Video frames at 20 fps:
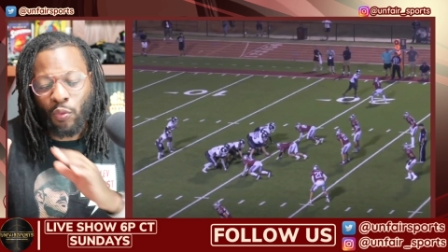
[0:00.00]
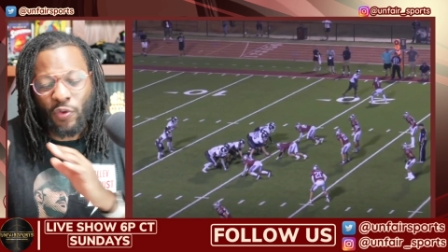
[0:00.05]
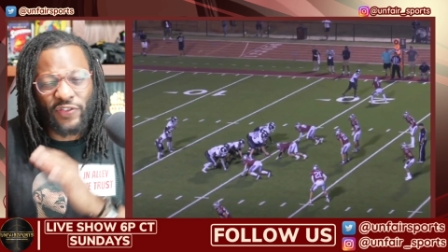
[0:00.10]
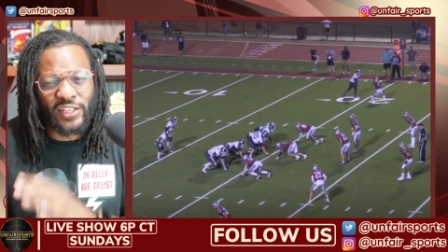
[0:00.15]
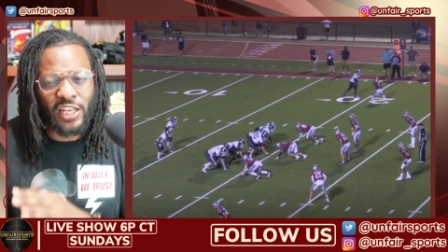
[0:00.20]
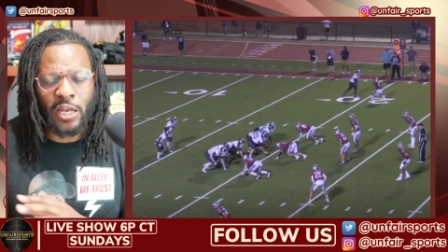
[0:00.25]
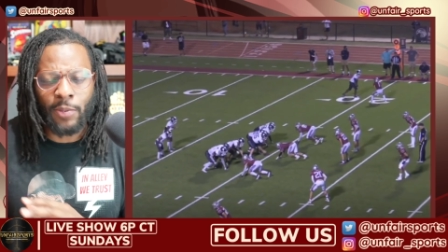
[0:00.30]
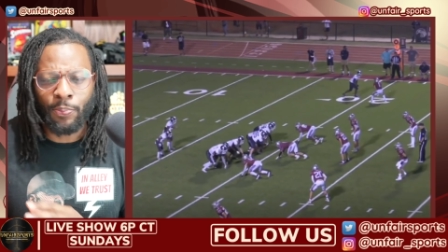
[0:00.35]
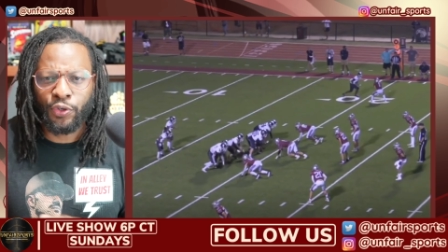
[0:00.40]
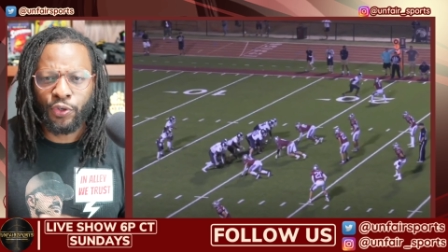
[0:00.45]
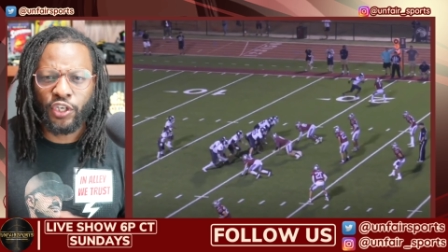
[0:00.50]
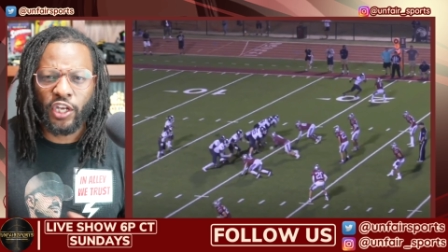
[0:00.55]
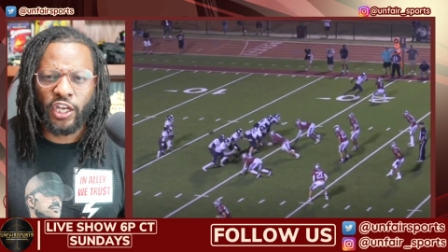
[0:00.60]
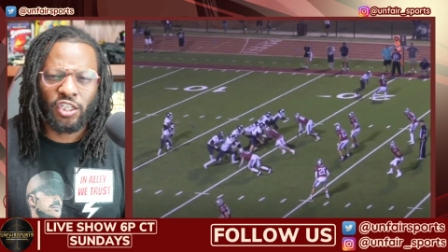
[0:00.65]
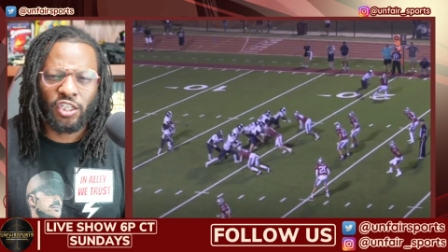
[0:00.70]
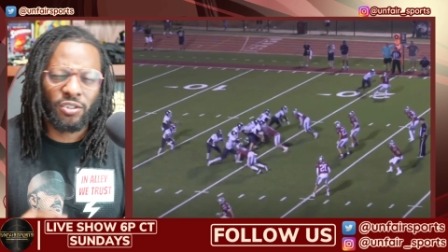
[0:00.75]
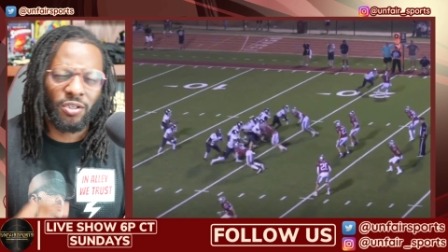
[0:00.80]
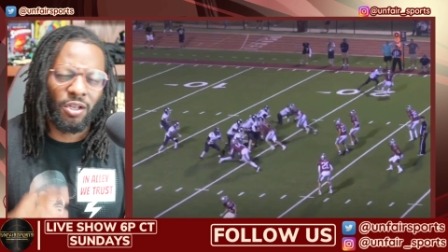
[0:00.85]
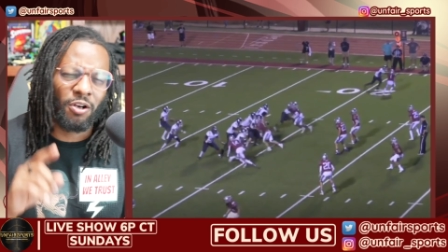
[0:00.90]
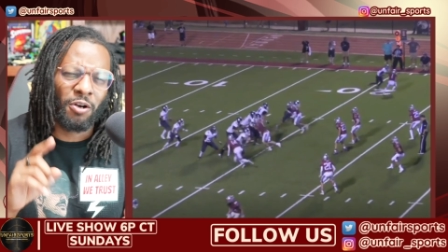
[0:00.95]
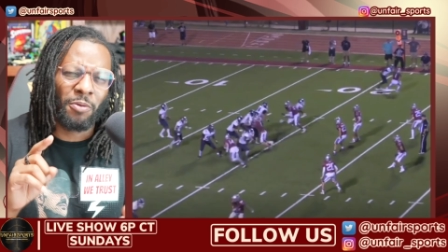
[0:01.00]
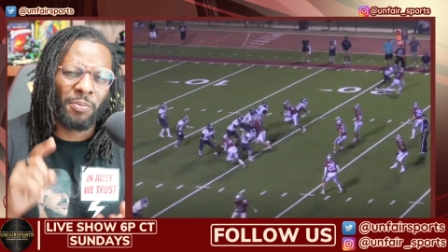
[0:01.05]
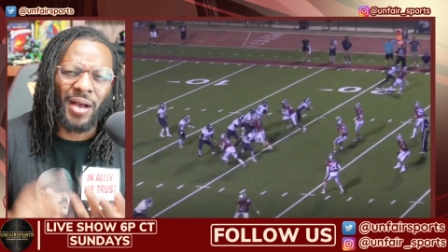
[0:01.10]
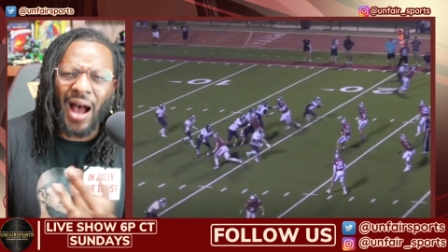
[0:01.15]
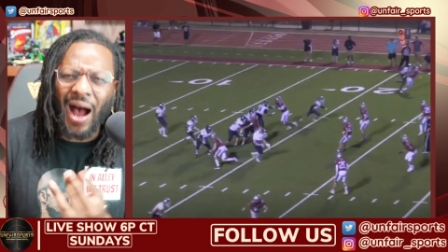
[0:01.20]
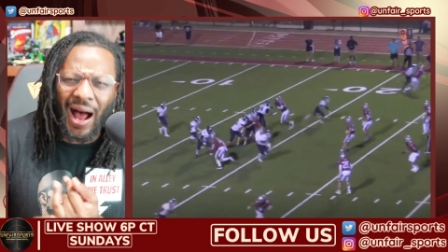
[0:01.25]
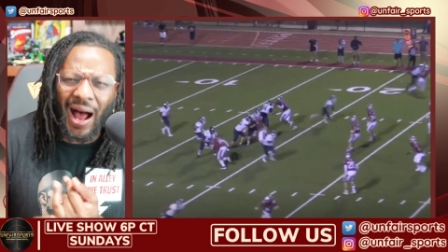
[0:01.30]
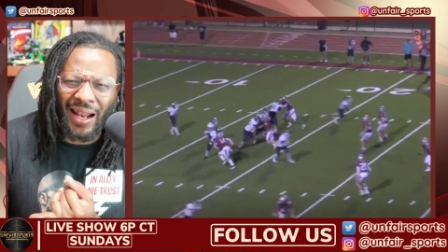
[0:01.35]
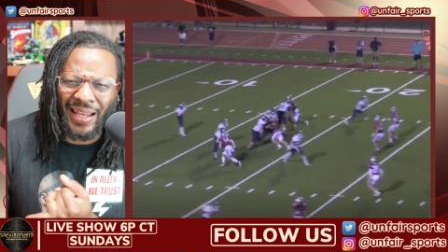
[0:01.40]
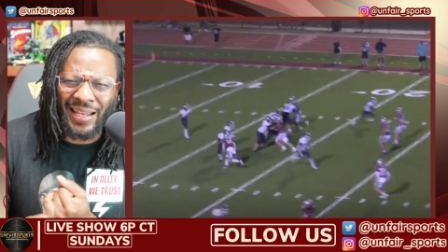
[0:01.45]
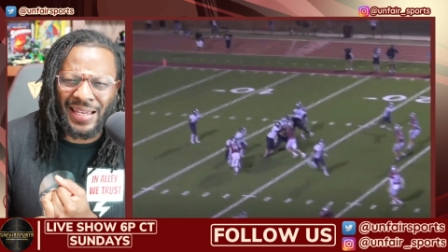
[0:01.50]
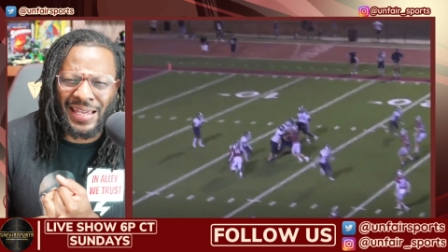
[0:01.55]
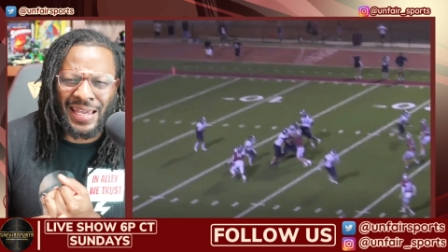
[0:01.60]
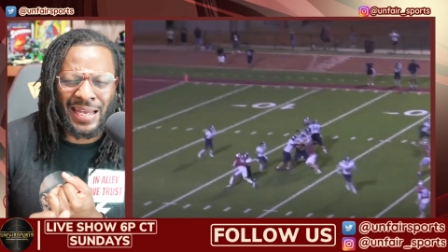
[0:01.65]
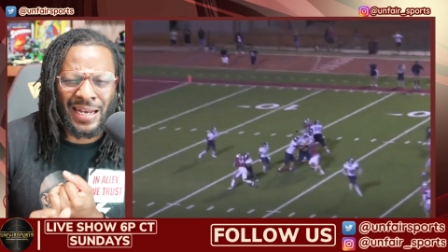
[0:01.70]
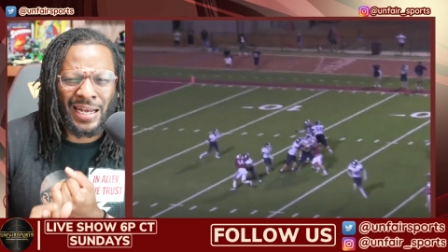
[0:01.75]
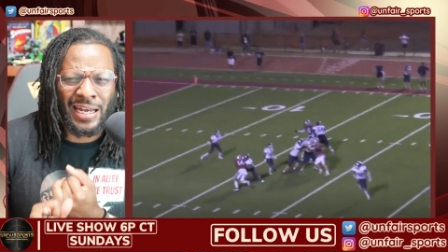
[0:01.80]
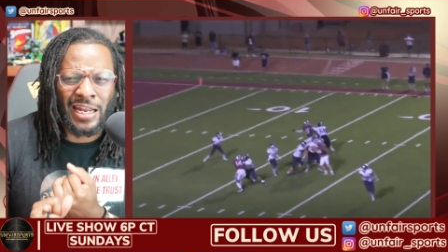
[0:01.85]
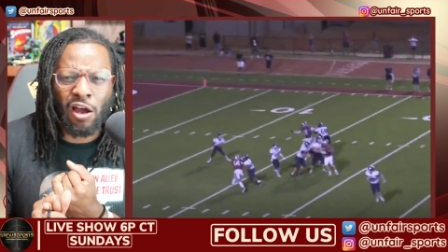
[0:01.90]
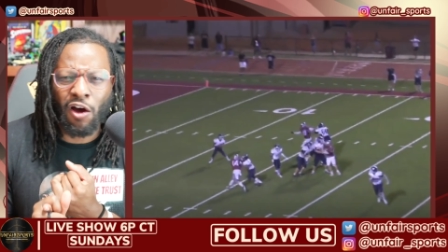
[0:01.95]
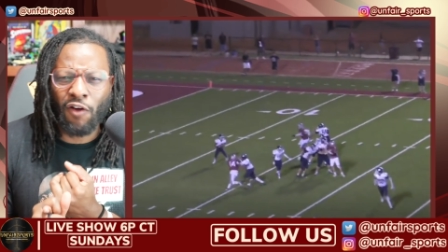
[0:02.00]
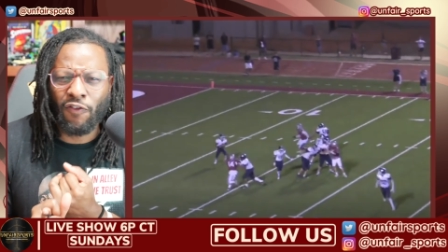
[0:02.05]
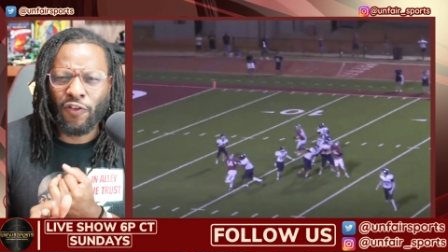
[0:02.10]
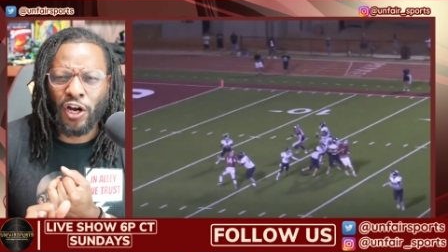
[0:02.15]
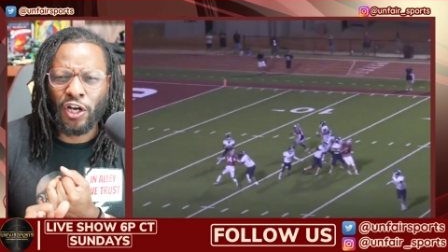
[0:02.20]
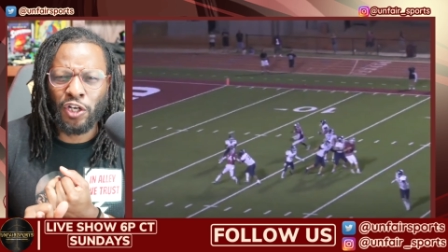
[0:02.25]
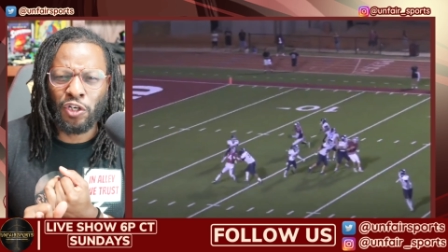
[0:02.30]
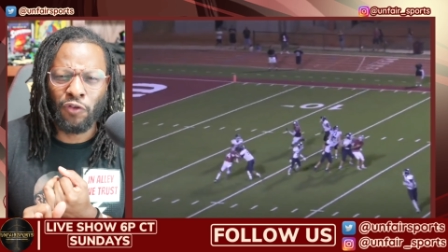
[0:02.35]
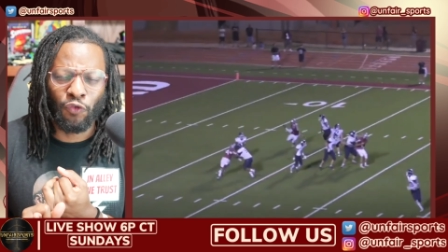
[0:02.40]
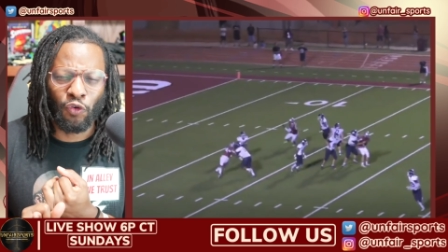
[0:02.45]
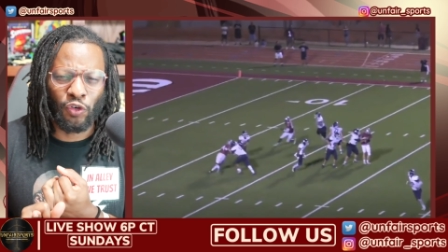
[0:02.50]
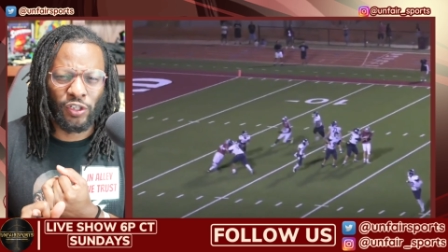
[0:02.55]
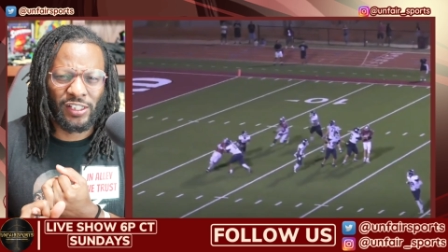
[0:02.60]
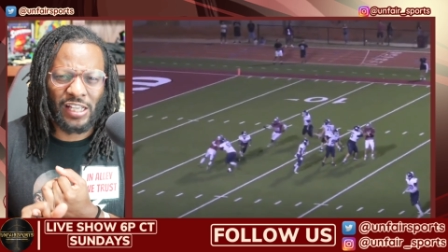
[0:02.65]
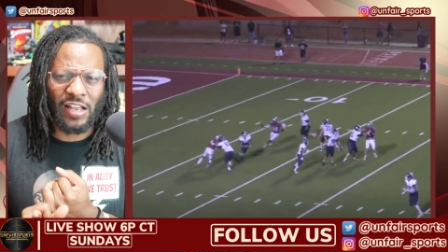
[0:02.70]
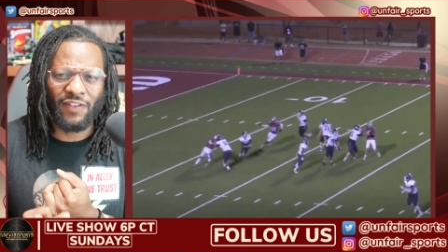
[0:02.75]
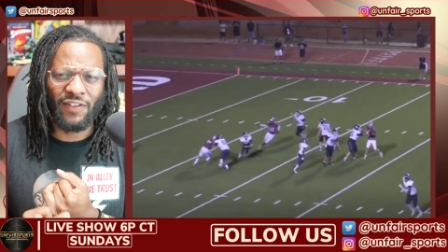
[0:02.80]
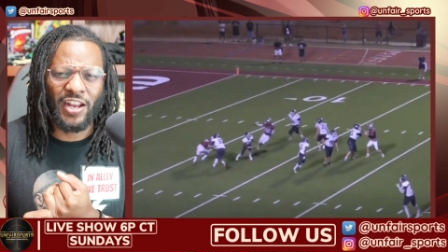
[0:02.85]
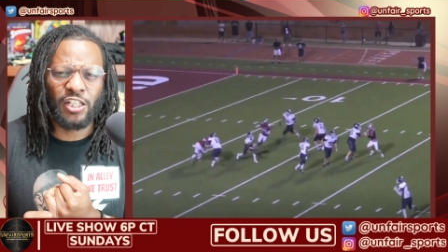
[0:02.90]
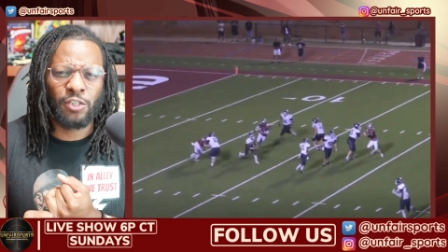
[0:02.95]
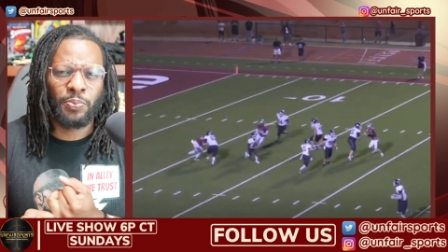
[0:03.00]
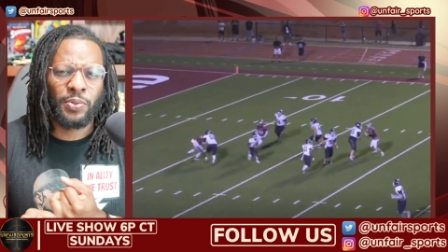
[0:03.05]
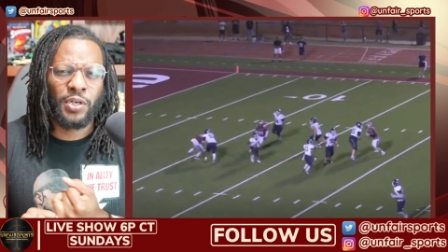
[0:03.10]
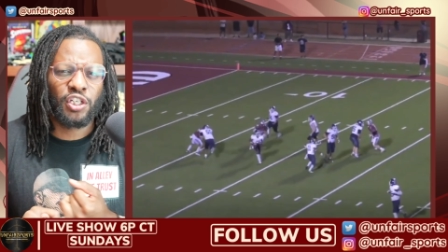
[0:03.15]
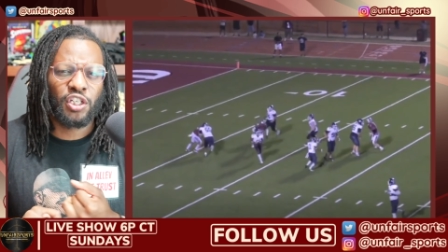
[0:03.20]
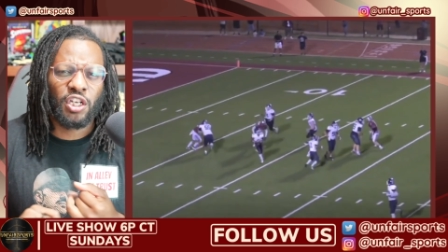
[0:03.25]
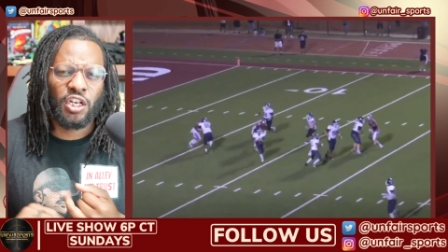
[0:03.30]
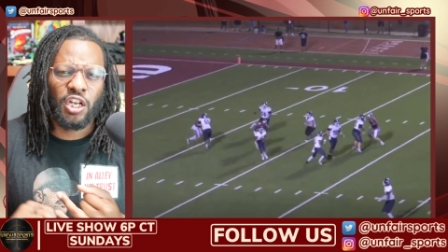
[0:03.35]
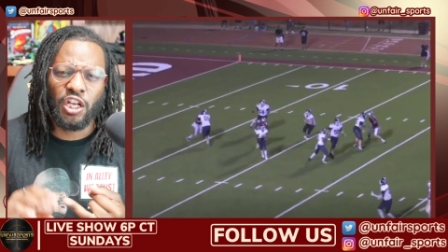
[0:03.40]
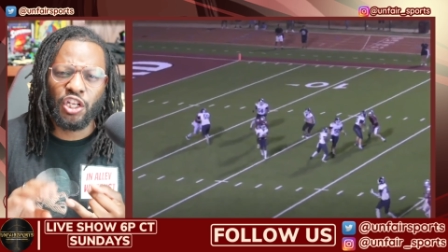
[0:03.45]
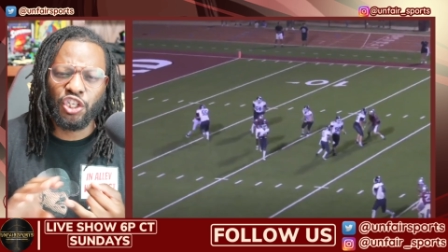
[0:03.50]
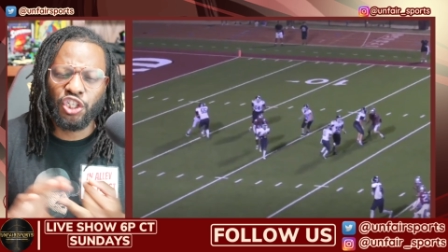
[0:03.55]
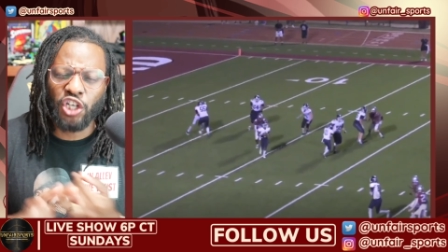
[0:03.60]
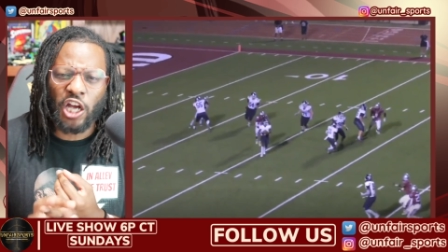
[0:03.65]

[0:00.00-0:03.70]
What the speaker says: We've seen predictions on him. Colin Kennedy over there, 247, has a prediction in.